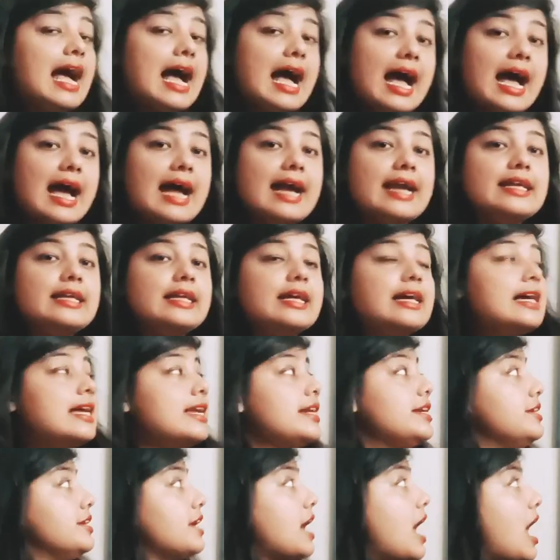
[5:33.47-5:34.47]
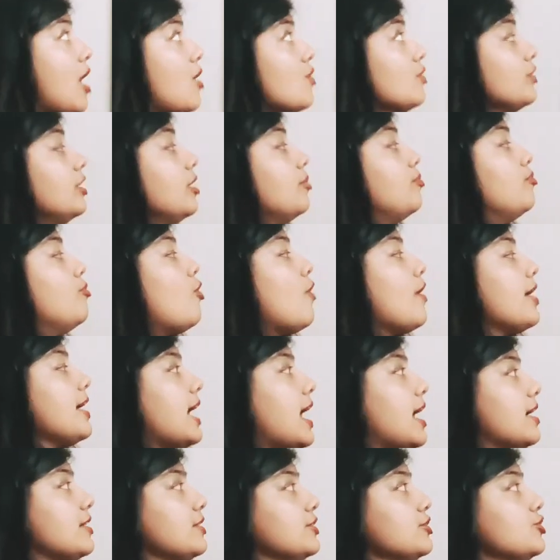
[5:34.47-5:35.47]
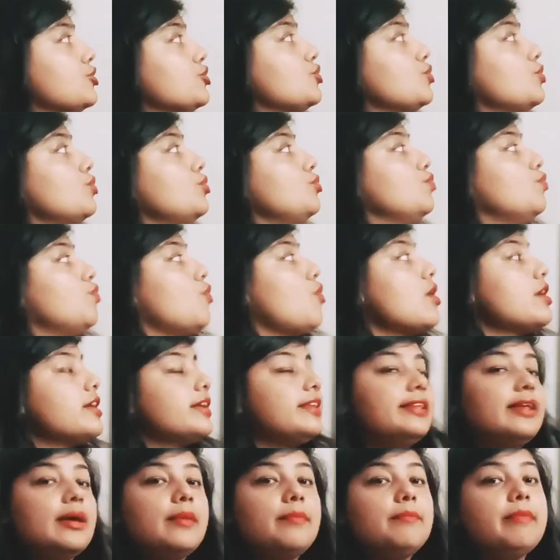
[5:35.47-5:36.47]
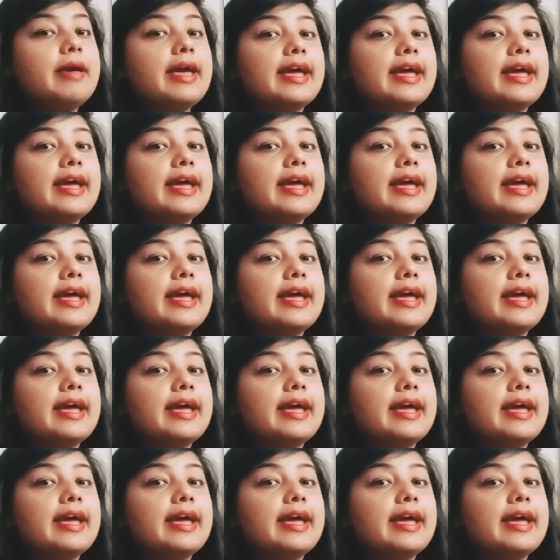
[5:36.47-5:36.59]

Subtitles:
And now the boy understood what the